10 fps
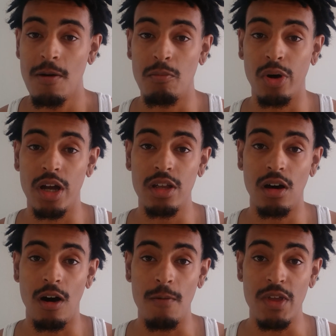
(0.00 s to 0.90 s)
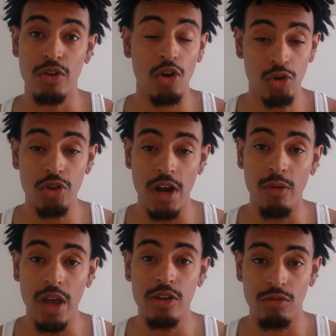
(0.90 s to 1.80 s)
But if you don't do it the right
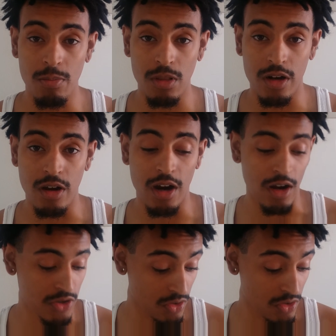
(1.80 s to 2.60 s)
way, you rip a lot of your hair out.